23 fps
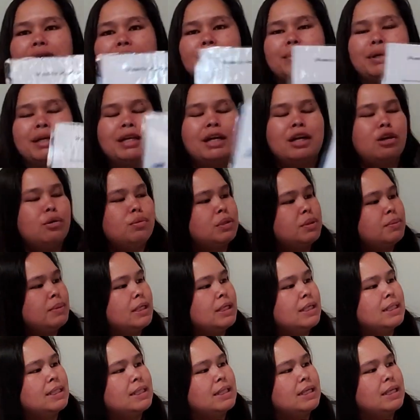it helps me to
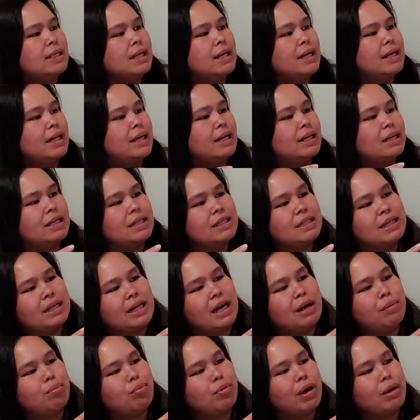see, like, did I
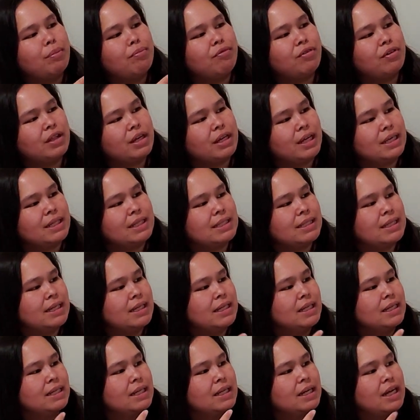prep for the next
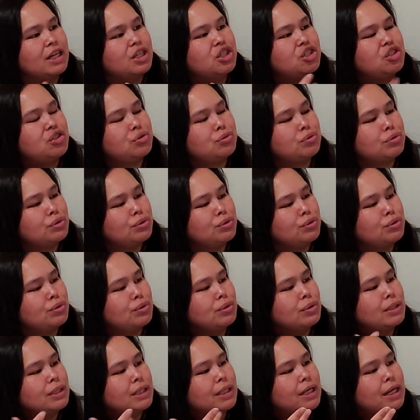day? Did I strew?
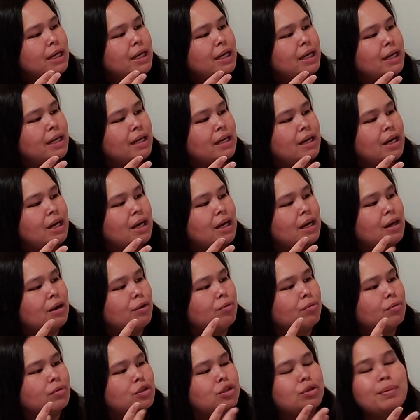Did I
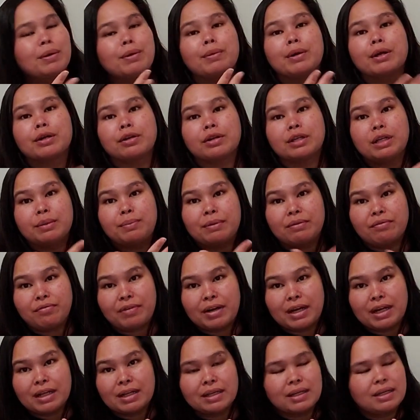do my record keeping
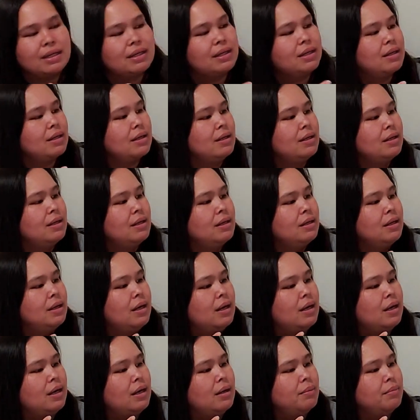filing?
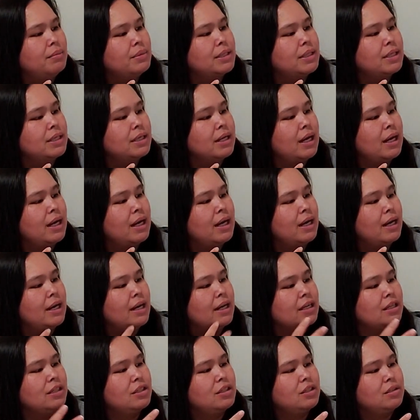Did
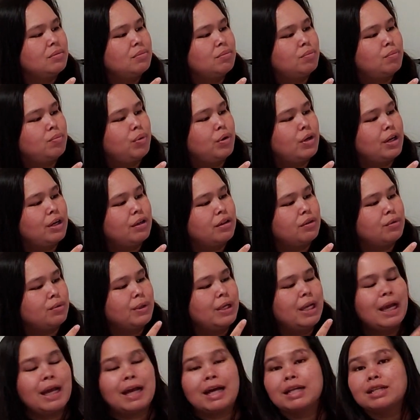I put out 3
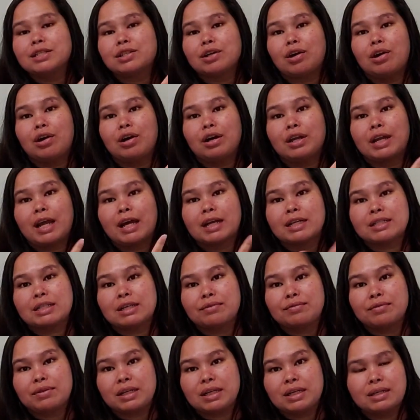hands-on
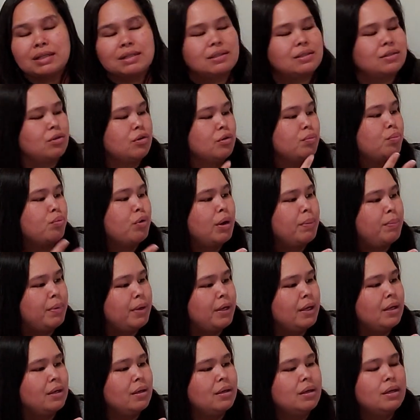activities or prep
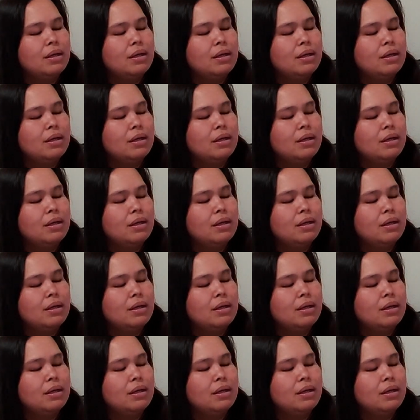it?